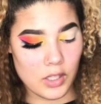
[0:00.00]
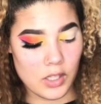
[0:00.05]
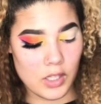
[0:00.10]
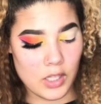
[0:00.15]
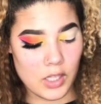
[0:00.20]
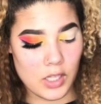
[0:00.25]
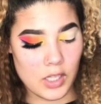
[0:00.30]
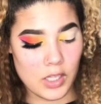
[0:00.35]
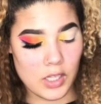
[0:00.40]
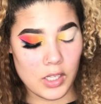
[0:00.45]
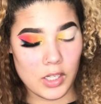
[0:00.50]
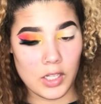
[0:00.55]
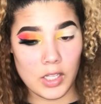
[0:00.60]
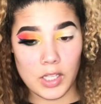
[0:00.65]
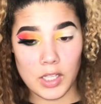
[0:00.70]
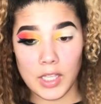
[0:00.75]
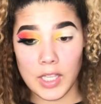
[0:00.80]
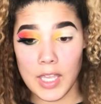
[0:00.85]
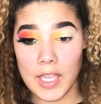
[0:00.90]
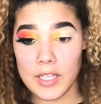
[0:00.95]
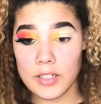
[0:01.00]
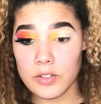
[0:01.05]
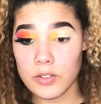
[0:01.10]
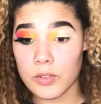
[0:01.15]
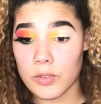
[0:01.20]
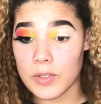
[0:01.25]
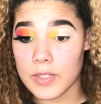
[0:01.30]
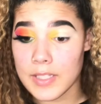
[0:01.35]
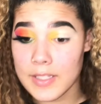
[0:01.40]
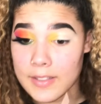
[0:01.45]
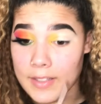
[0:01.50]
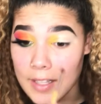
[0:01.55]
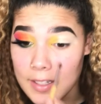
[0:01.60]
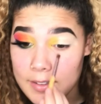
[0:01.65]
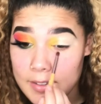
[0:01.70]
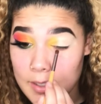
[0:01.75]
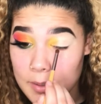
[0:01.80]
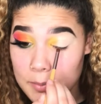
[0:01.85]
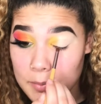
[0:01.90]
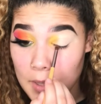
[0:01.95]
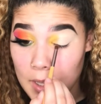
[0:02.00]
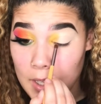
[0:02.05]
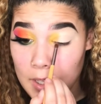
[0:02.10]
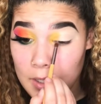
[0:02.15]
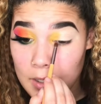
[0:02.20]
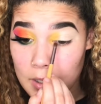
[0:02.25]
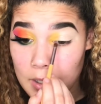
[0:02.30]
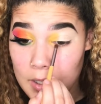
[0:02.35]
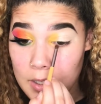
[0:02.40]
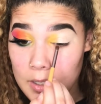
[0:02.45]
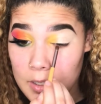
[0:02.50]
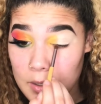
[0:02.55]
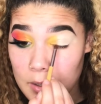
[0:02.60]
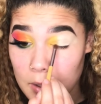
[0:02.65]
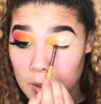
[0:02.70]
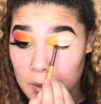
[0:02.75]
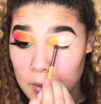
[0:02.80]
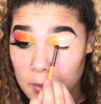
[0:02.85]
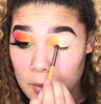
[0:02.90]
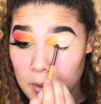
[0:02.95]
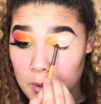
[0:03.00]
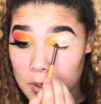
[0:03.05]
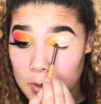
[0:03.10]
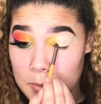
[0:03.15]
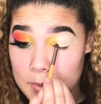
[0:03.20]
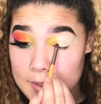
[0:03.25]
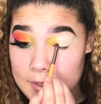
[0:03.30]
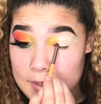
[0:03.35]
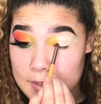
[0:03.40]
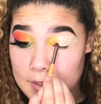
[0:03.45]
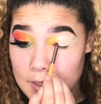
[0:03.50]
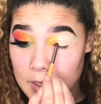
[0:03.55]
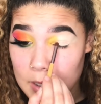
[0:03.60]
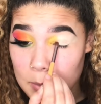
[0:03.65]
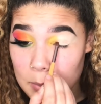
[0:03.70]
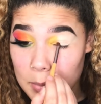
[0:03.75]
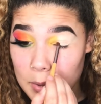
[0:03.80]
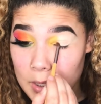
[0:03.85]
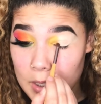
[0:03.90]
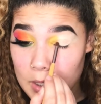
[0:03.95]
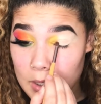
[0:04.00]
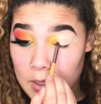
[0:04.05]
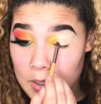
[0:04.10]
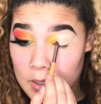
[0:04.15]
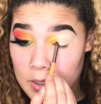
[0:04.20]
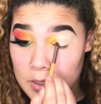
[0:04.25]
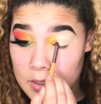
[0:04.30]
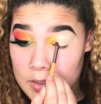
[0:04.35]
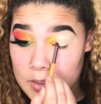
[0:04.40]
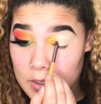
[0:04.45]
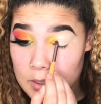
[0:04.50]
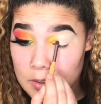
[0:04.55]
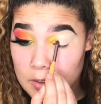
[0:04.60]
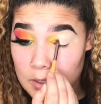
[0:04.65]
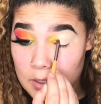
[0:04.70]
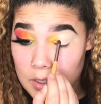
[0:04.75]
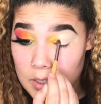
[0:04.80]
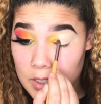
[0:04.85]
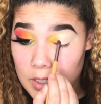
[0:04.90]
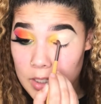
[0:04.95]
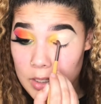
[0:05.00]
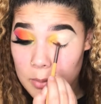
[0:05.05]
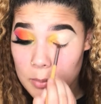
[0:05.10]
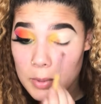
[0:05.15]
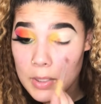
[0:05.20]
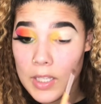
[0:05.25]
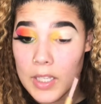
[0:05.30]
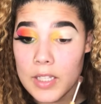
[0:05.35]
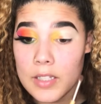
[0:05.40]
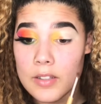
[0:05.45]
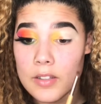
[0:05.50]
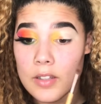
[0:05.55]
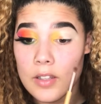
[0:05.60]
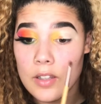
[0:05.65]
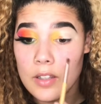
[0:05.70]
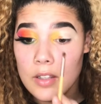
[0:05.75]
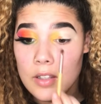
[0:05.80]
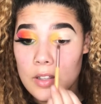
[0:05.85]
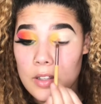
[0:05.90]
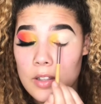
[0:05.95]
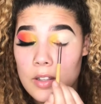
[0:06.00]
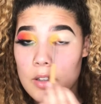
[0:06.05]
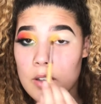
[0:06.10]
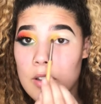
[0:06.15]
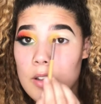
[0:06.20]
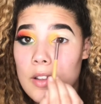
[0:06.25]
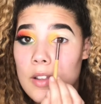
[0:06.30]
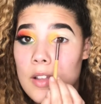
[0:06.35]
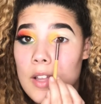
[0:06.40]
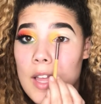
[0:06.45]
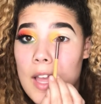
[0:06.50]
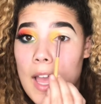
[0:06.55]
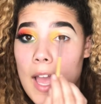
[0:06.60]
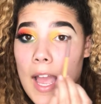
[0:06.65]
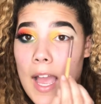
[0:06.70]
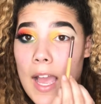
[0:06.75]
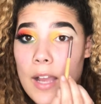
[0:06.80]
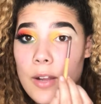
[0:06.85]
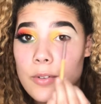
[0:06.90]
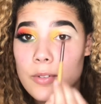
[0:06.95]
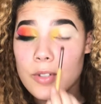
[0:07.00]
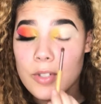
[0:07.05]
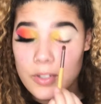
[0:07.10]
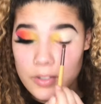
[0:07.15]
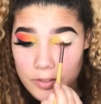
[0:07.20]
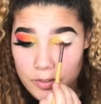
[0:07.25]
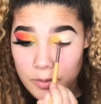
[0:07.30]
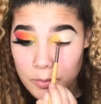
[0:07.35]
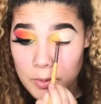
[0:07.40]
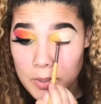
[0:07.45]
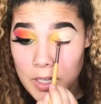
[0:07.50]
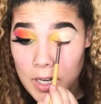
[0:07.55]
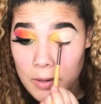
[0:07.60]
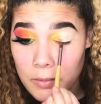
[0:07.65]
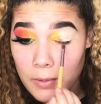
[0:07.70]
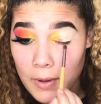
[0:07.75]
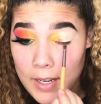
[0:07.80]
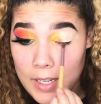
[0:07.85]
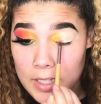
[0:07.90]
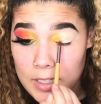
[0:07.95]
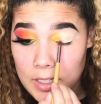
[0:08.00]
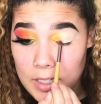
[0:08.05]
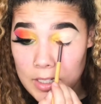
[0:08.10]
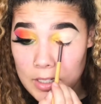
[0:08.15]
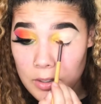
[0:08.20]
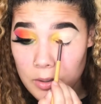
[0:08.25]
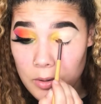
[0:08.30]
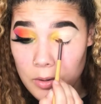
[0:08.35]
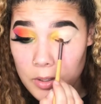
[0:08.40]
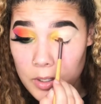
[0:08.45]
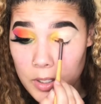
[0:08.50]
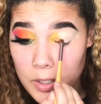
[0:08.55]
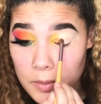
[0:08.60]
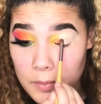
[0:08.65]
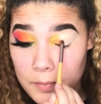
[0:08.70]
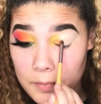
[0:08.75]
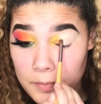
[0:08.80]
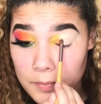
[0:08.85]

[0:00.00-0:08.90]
and again doing the exact same thing. I'm going to be stamping just a little bit out, so we're not right in the inner corner,